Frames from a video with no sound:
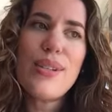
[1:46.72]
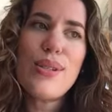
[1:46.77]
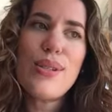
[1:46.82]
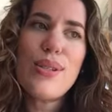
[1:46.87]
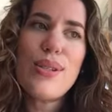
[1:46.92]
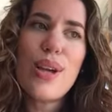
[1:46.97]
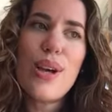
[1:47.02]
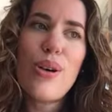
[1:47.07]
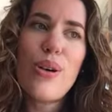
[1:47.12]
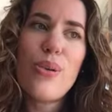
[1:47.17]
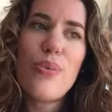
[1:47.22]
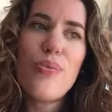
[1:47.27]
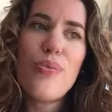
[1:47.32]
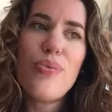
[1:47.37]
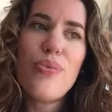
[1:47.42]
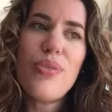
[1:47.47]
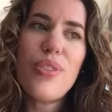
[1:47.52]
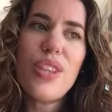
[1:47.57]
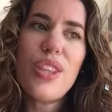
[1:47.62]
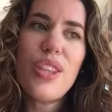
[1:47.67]
So
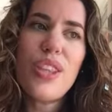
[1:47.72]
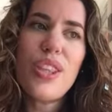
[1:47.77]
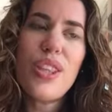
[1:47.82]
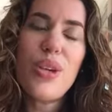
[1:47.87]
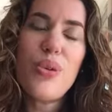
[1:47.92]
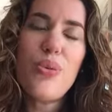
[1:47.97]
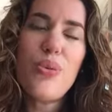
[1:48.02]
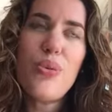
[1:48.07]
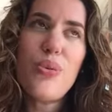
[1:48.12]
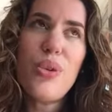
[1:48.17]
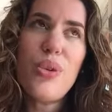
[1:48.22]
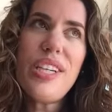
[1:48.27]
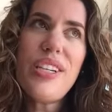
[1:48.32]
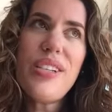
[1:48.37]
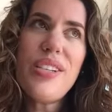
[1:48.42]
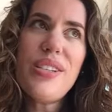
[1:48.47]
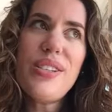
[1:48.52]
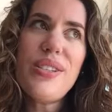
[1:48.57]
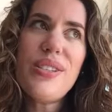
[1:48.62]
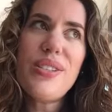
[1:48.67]
the
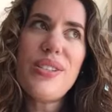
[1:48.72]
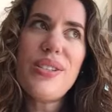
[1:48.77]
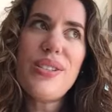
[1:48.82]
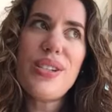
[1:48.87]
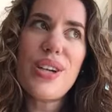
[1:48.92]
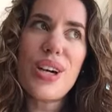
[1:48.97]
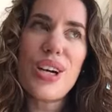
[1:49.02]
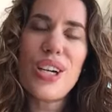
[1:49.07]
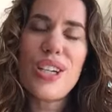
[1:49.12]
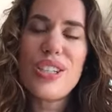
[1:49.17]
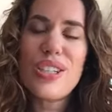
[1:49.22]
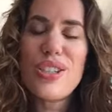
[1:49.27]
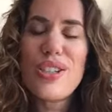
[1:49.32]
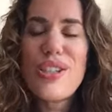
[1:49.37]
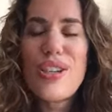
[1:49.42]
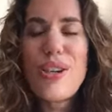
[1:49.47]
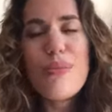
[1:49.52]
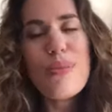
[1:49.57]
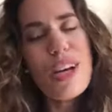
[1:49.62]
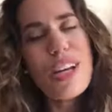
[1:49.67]
real start
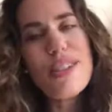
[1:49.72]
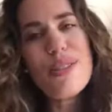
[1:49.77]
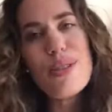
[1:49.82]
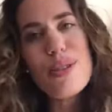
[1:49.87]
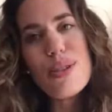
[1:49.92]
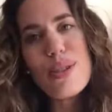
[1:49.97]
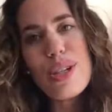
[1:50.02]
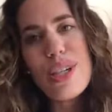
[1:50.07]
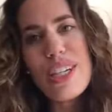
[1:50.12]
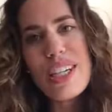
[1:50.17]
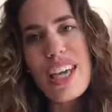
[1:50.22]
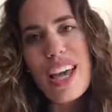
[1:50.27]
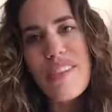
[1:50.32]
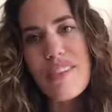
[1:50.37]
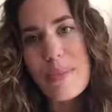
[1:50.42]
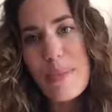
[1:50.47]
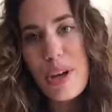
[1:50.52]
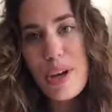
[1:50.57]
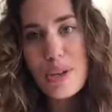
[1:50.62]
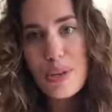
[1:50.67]
to my story
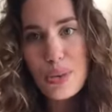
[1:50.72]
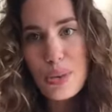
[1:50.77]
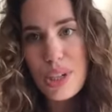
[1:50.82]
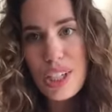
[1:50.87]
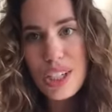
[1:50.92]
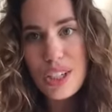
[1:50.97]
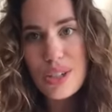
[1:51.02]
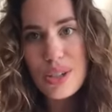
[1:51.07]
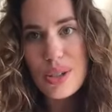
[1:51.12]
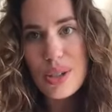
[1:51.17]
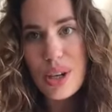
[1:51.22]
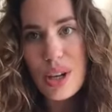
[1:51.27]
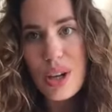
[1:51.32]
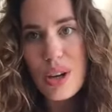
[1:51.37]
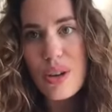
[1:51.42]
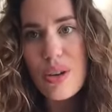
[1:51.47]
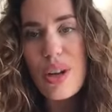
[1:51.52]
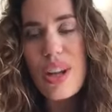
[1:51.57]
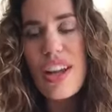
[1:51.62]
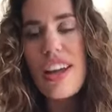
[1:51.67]
came about 3 years
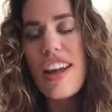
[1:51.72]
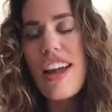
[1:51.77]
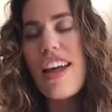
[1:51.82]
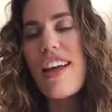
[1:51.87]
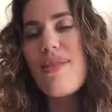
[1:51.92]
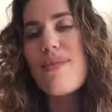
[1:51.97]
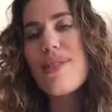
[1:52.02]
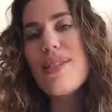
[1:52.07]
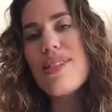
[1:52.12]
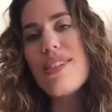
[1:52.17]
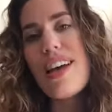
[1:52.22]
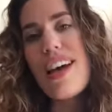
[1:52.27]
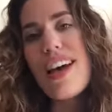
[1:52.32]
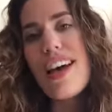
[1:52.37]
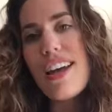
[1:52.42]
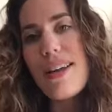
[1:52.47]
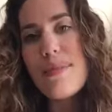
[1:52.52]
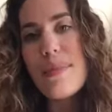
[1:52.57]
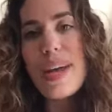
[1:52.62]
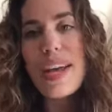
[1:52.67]
ago. I was
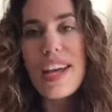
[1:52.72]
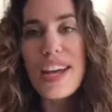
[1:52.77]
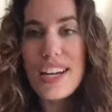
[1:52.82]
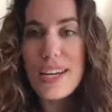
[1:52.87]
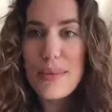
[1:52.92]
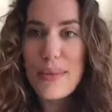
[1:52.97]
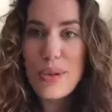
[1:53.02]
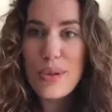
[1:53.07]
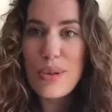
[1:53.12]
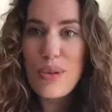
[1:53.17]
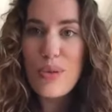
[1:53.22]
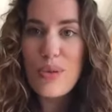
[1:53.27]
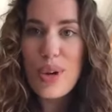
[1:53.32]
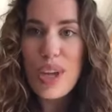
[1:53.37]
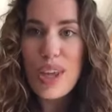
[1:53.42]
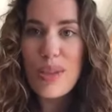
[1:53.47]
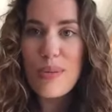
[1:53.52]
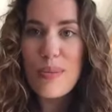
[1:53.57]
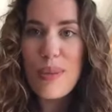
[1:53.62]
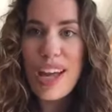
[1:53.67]
on my honeymoon
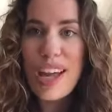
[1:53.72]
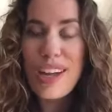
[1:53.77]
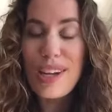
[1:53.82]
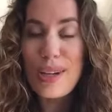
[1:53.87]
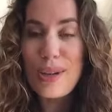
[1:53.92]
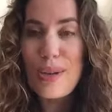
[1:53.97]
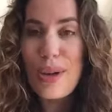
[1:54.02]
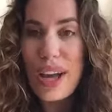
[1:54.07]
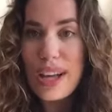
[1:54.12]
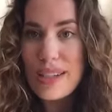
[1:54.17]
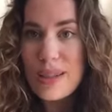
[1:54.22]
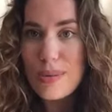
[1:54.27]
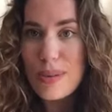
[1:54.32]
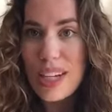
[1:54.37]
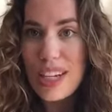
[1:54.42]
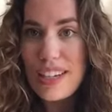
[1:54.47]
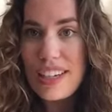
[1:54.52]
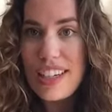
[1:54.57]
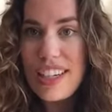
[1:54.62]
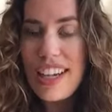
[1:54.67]
with my new
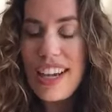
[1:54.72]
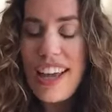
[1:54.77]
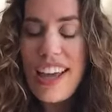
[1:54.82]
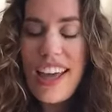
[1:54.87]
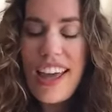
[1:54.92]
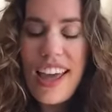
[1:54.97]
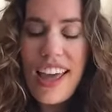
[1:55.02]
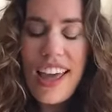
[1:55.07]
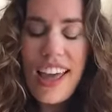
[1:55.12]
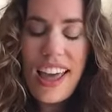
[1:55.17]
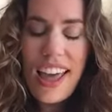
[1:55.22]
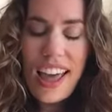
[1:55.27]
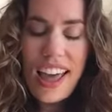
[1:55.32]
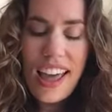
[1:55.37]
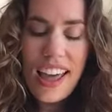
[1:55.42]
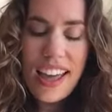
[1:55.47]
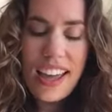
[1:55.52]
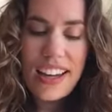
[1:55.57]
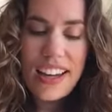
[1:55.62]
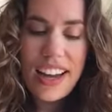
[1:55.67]
husband,
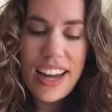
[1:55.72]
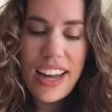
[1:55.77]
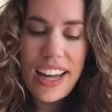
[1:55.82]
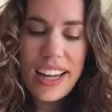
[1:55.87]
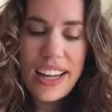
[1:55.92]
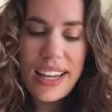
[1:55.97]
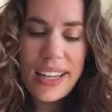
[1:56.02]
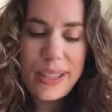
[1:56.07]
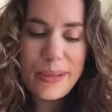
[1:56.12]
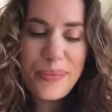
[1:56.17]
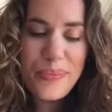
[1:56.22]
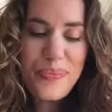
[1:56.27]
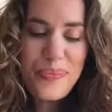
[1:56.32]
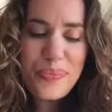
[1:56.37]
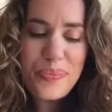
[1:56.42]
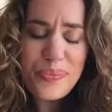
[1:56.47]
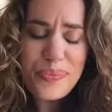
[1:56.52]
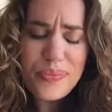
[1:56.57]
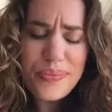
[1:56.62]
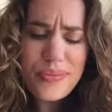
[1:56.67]
and
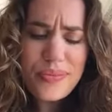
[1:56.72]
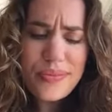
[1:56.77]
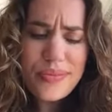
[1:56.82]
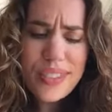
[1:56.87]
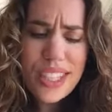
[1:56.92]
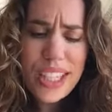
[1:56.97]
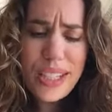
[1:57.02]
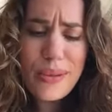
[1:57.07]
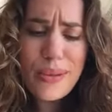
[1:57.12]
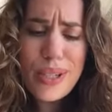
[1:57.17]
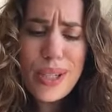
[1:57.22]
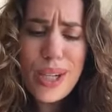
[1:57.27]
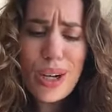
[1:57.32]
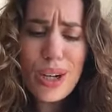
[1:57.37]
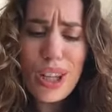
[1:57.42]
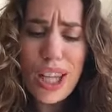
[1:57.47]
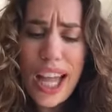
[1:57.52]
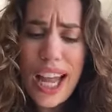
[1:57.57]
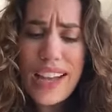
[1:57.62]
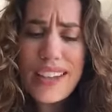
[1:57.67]
it was
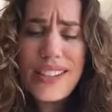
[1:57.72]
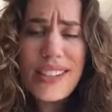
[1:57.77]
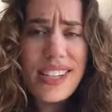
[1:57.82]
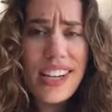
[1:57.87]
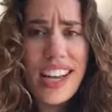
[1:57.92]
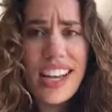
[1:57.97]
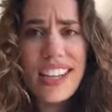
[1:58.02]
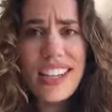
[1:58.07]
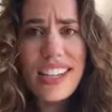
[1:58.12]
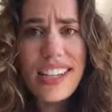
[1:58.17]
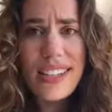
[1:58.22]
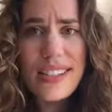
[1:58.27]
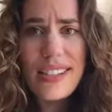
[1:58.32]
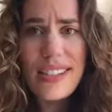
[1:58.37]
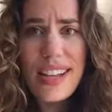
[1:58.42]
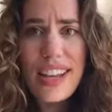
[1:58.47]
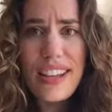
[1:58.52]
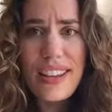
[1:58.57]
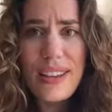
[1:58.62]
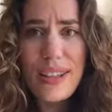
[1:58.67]
our last night in
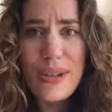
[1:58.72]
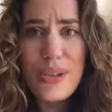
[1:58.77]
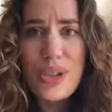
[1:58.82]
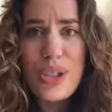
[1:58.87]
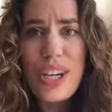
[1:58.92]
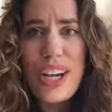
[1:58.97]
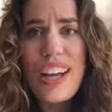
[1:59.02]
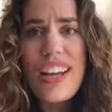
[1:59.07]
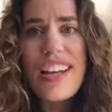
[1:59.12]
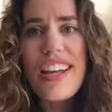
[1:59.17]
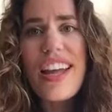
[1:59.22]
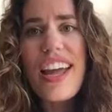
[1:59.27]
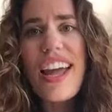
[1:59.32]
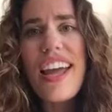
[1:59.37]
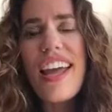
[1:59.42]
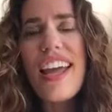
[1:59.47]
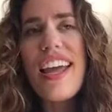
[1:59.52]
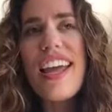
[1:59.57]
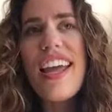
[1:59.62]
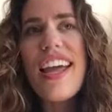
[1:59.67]
St. Lucia,
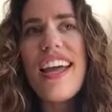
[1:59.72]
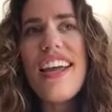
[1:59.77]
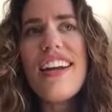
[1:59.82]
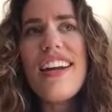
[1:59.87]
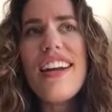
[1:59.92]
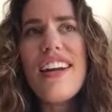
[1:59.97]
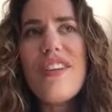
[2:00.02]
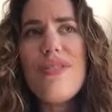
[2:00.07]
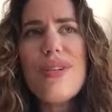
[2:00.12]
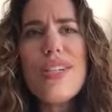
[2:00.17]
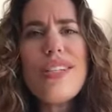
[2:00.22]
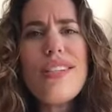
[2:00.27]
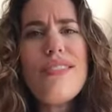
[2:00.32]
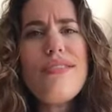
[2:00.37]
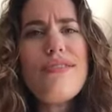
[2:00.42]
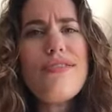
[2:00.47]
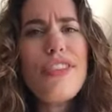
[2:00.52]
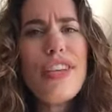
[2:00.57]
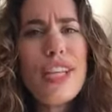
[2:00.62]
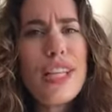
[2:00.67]
and I
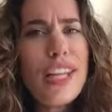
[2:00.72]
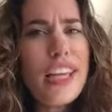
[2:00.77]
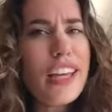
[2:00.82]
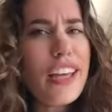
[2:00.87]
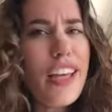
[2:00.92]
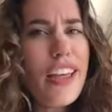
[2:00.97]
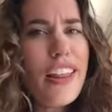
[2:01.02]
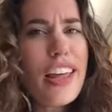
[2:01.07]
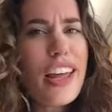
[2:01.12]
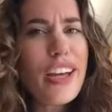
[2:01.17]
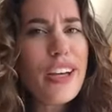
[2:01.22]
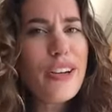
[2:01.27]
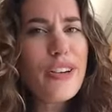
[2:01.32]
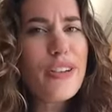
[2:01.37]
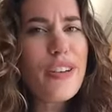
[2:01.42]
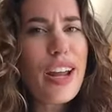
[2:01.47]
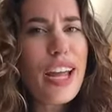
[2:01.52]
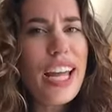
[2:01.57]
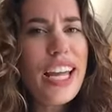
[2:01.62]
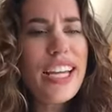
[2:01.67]
wasn't feeling all that
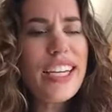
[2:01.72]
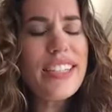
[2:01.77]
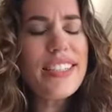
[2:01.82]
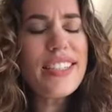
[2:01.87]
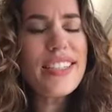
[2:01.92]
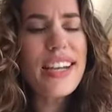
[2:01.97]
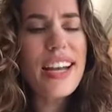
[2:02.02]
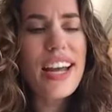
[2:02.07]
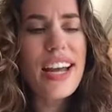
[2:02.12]
great.